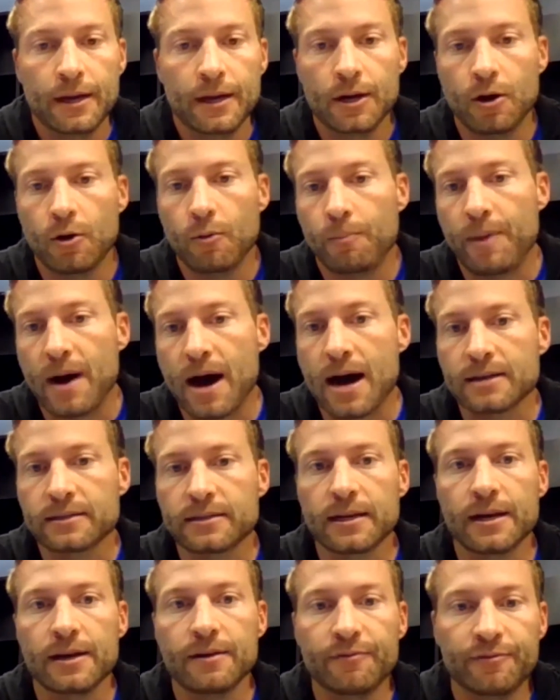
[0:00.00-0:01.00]
you know,
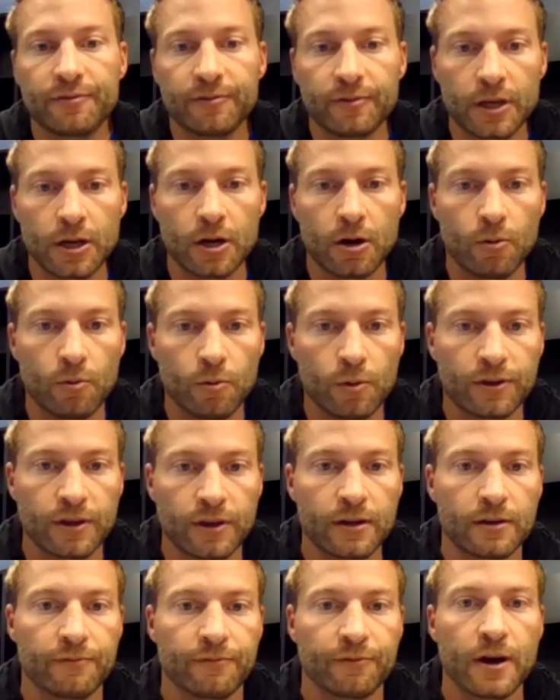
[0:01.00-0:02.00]
positive, you know,
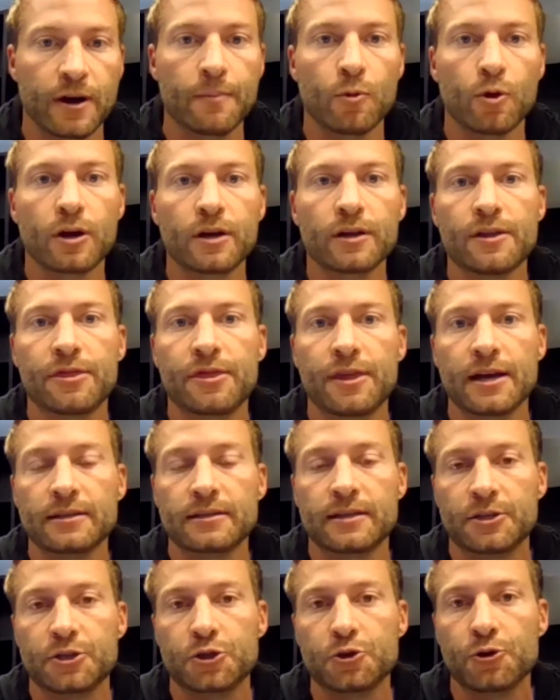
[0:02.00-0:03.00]
within the framework of the
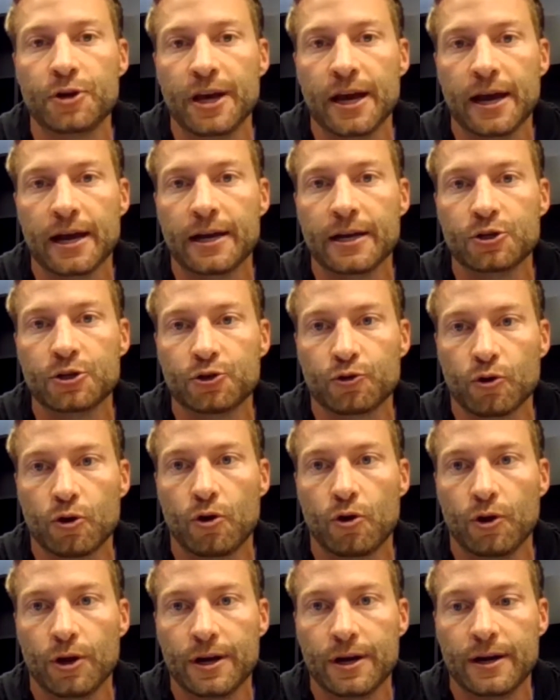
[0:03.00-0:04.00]
things that you can
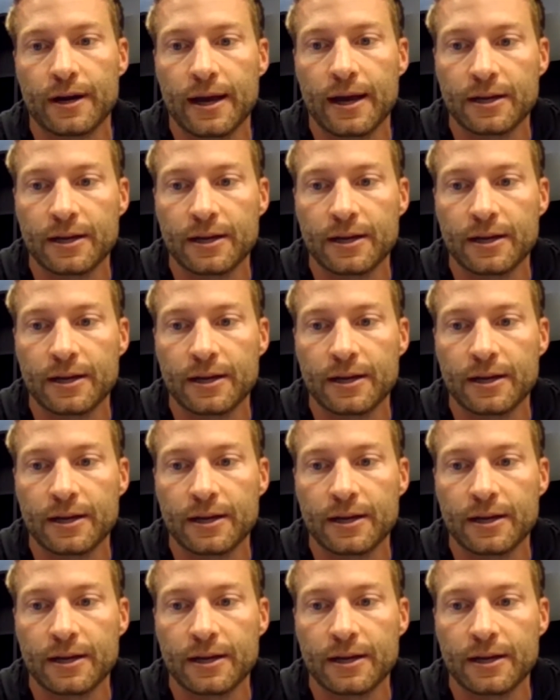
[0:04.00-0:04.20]
control and,